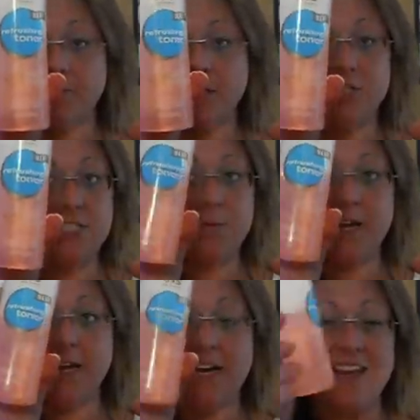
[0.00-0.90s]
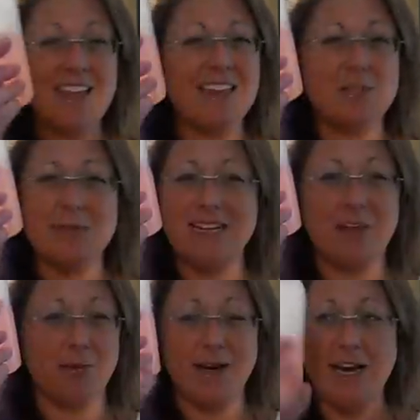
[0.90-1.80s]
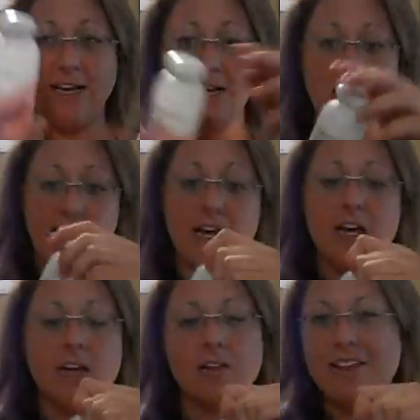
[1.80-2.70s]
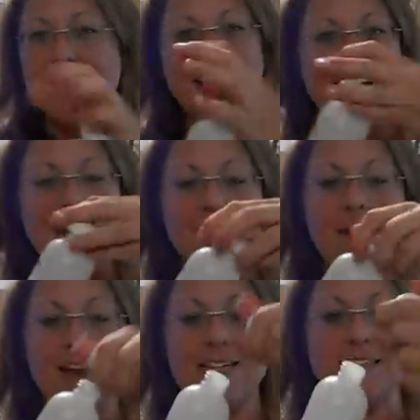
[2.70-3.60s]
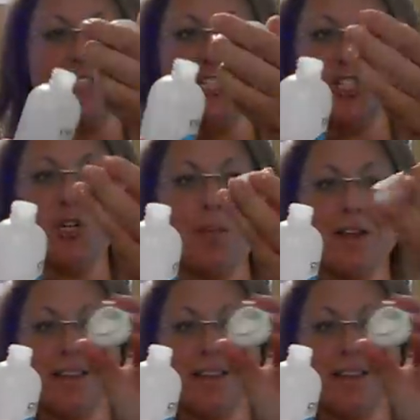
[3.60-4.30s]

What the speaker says: It's just pink, and I think this was like $3.99. The only thing I hate about it is the stupid